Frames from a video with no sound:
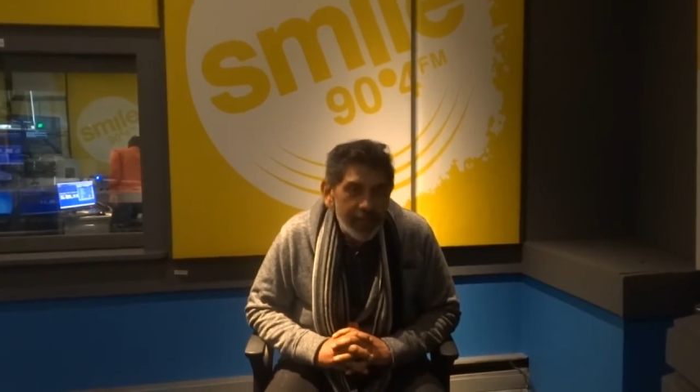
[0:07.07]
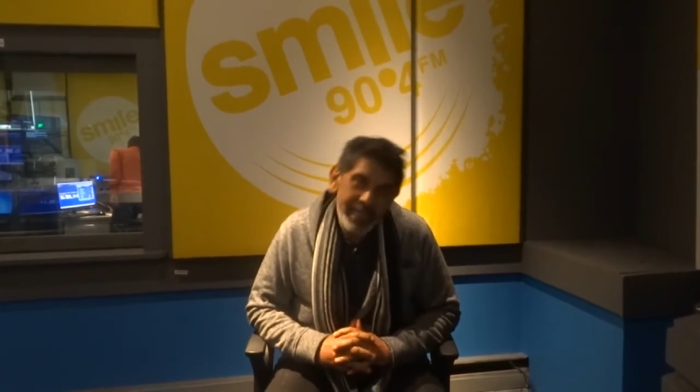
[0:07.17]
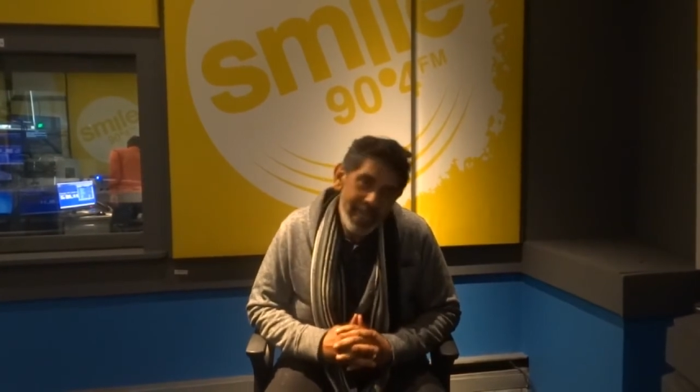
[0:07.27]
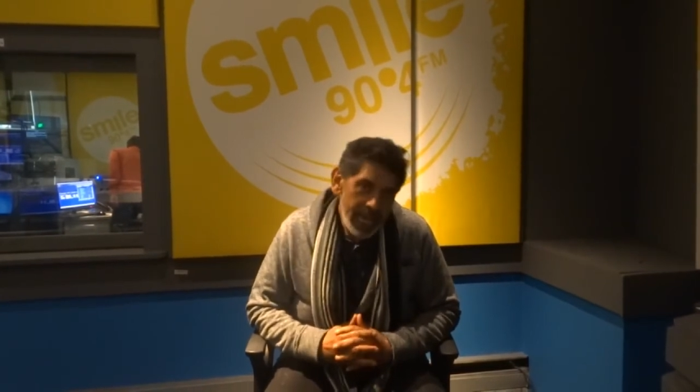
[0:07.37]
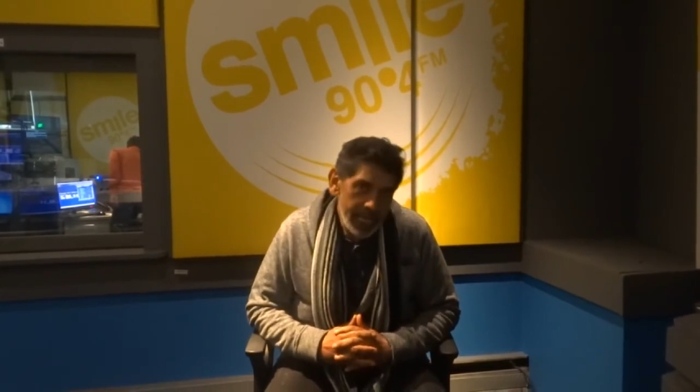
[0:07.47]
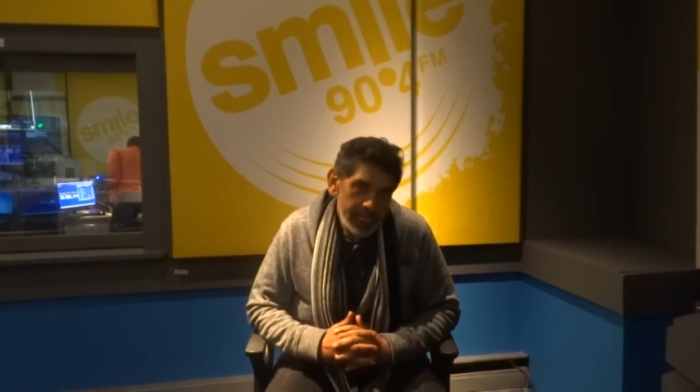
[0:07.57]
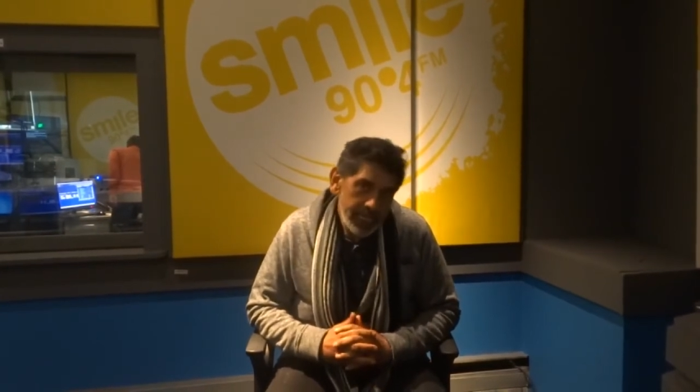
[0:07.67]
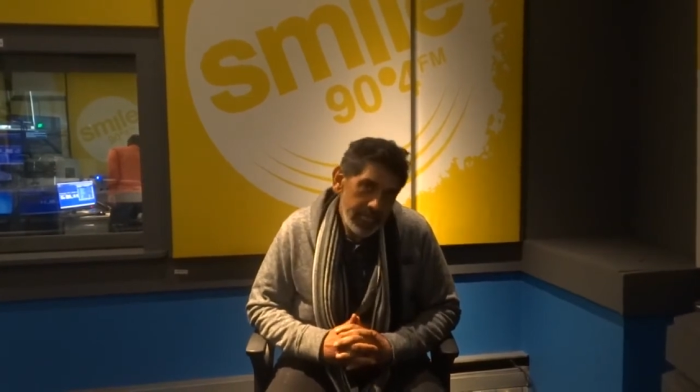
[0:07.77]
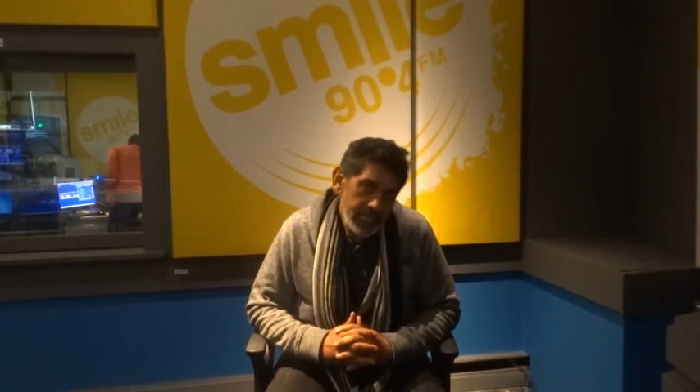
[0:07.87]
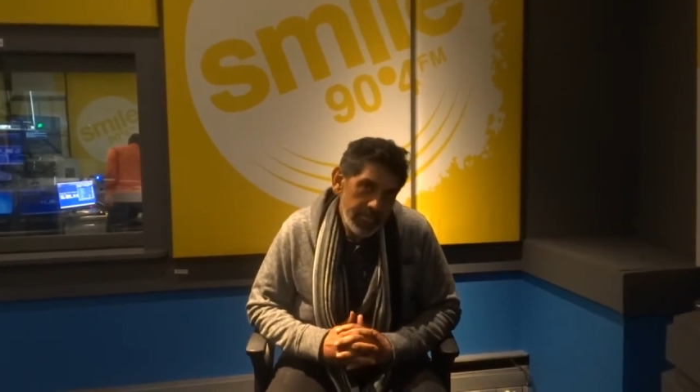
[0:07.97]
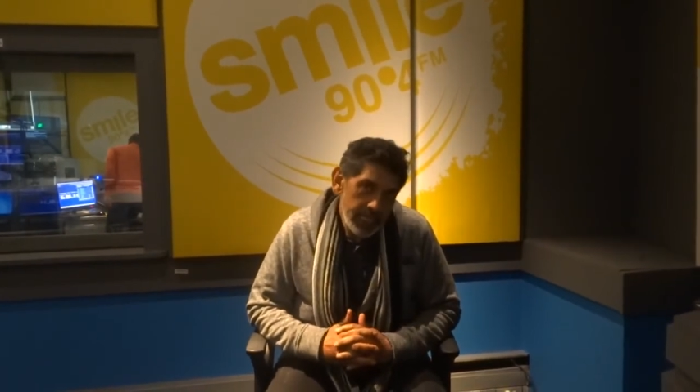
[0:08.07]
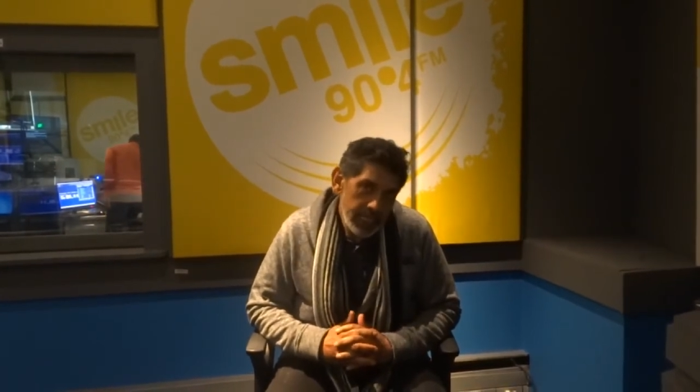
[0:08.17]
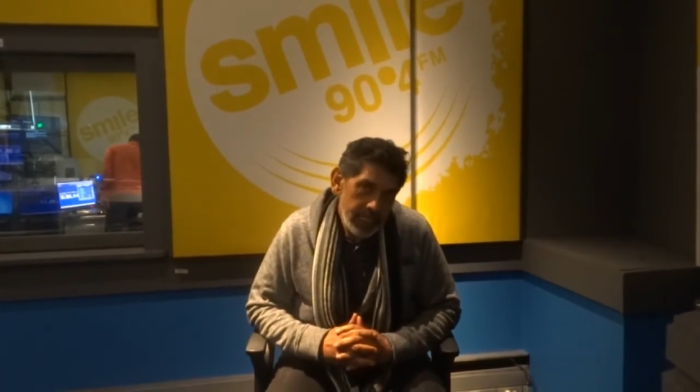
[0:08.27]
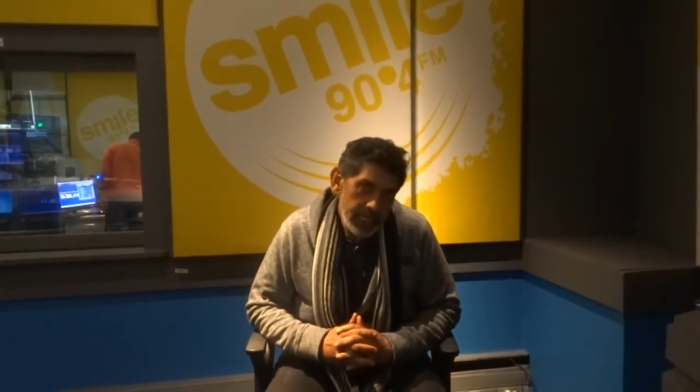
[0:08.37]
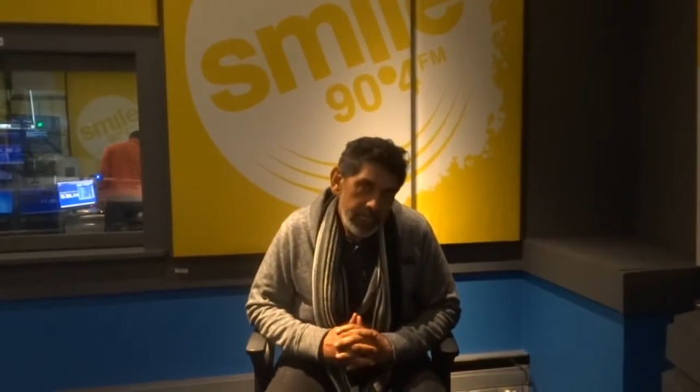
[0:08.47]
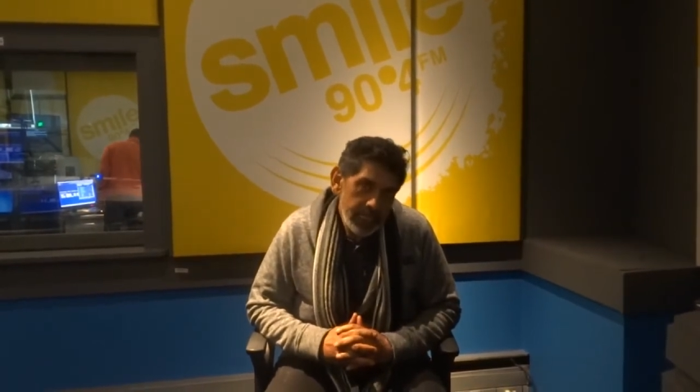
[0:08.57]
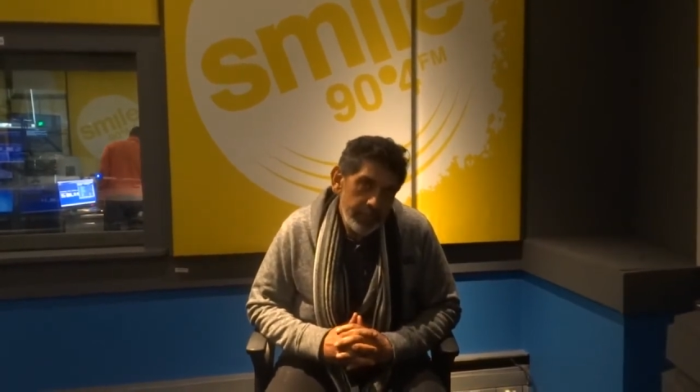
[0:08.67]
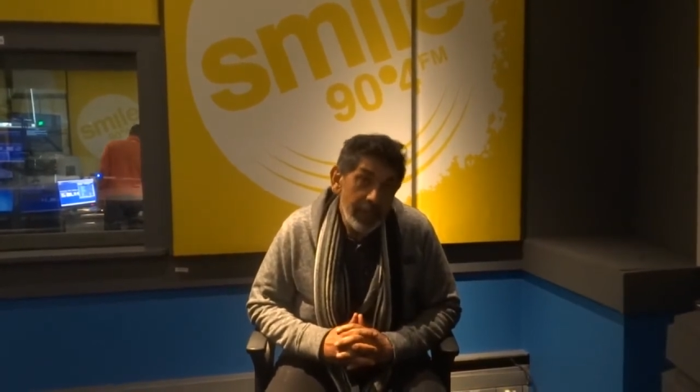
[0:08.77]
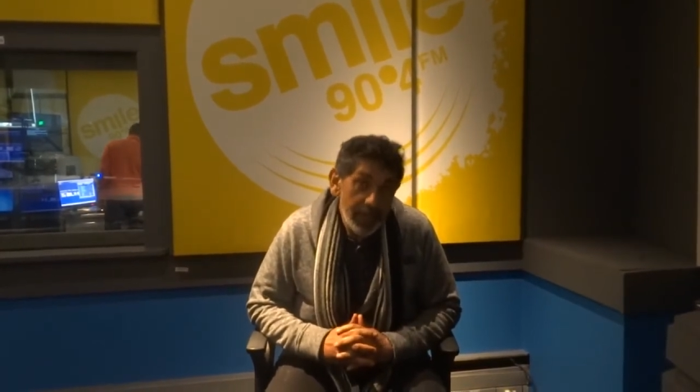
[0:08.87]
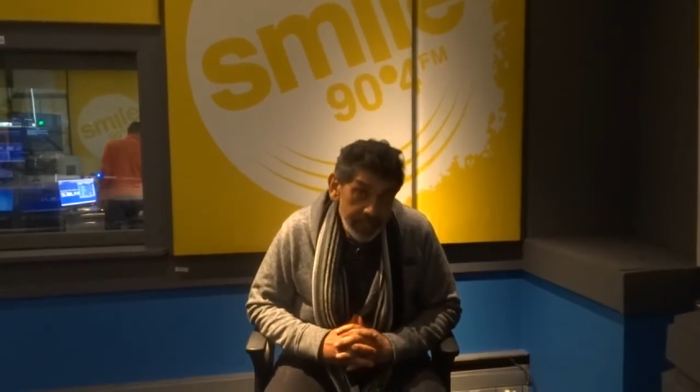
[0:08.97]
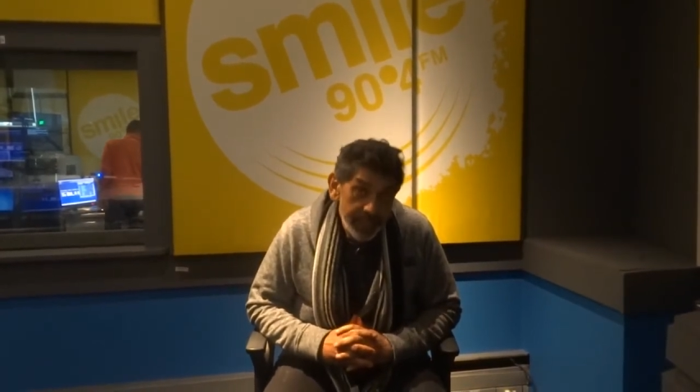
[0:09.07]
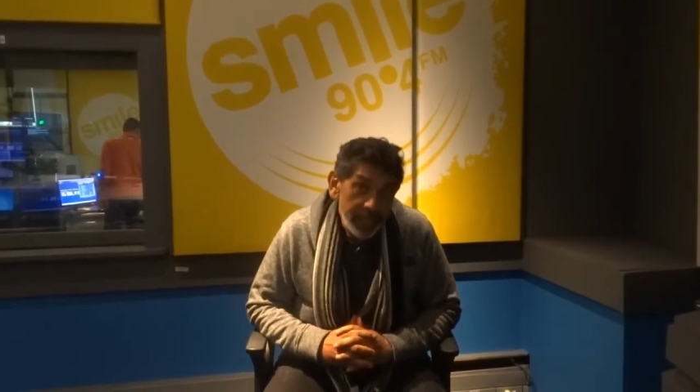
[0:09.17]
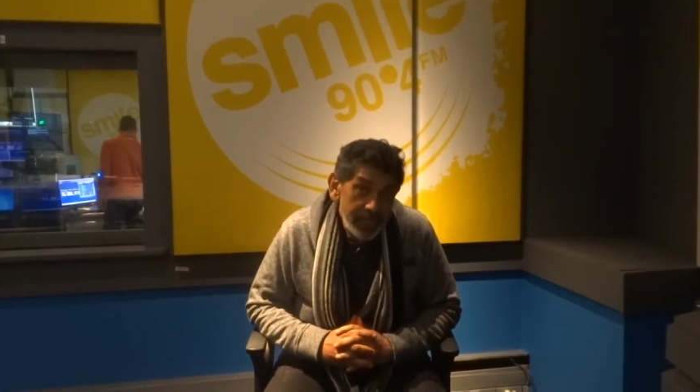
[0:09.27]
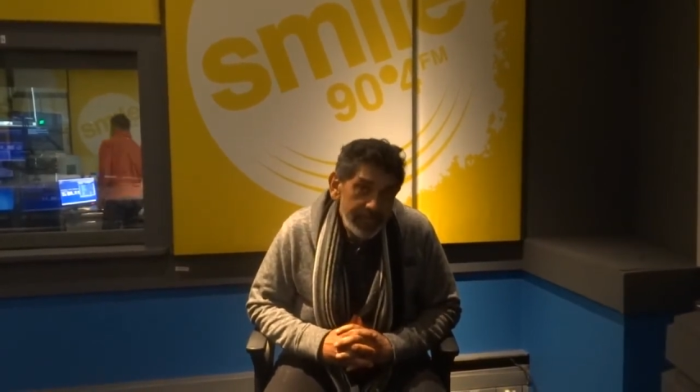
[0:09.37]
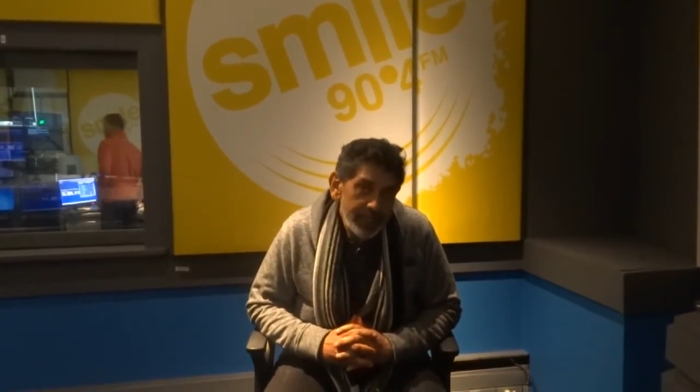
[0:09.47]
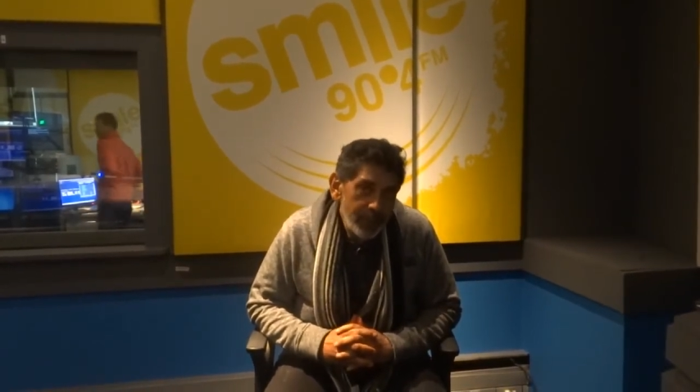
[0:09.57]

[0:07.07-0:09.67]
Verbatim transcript: My dad, my late dad,